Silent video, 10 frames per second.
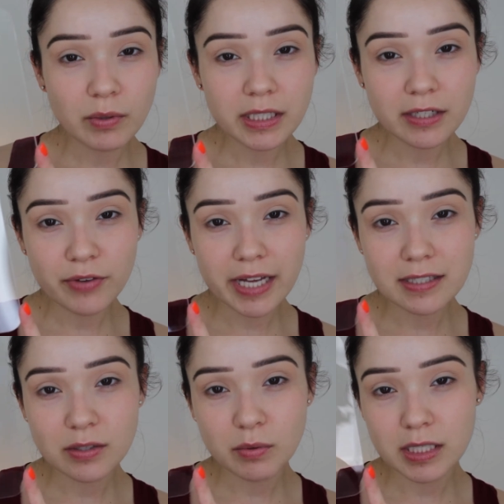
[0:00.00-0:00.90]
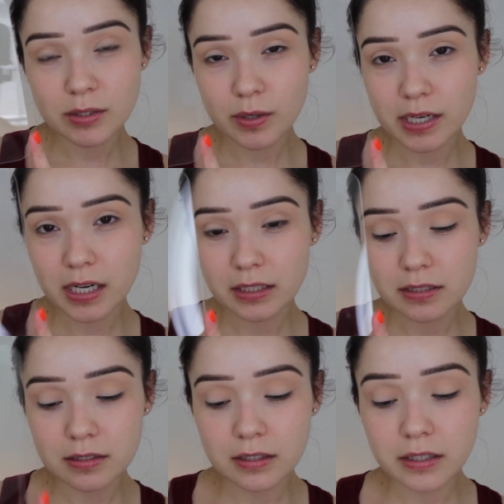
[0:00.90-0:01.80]
I wanted a fancy one, so I got
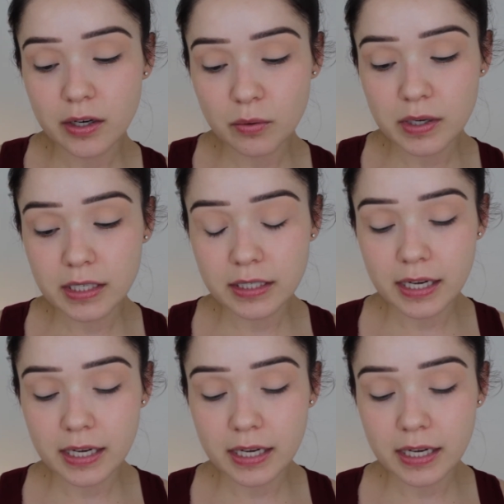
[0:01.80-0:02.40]
this clear one,